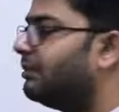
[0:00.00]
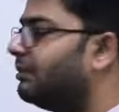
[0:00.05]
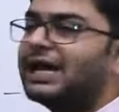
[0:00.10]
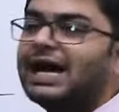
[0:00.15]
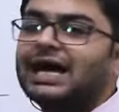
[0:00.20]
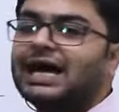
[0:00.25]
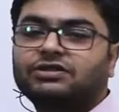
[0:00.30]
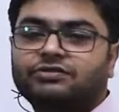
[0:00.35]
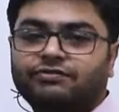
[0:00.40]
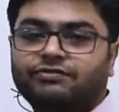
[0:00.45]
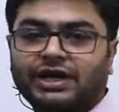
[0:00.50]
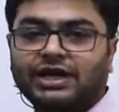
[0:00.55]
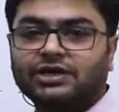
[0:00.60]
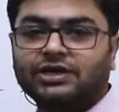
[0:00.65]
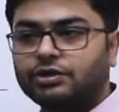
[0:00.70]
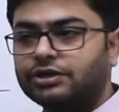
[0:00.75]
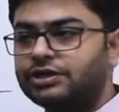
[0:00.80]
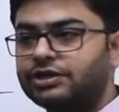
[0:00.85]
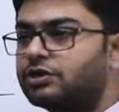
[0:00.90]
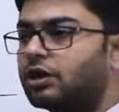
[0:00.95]
will be asked
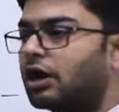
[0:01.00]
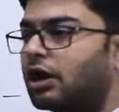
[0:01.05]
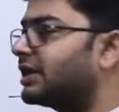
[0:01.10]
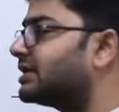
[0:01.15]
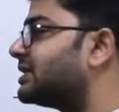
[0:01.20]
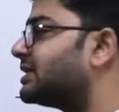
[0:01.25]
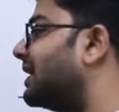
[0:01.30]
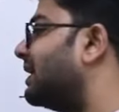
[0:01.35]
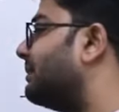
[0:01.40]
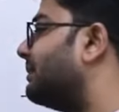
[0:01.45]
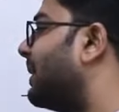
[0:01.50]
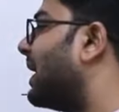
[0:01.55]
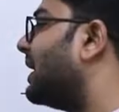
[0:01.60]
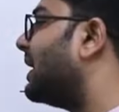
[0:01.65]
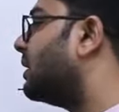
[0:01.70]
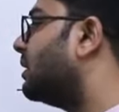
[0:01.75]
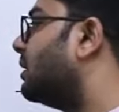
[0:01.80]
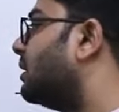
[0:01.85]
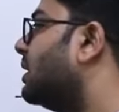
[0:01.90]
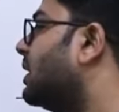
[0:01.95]
where. So it's not a set
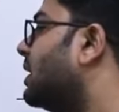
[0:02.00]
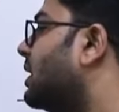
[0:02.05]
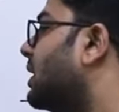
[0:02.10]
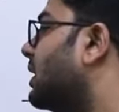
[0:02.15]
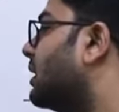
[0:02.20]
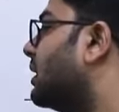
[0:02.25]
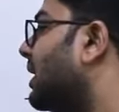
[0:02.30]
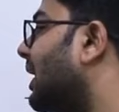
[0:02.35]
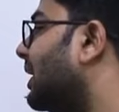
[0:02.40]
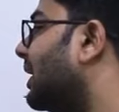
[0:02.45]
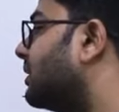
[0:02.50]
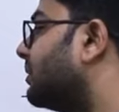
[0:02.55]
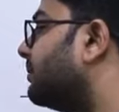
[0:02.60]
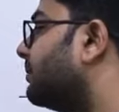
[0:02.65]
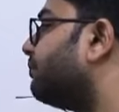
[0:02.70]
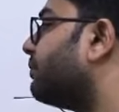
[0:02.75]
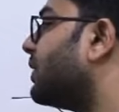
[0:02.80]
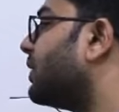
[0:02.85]
pattern that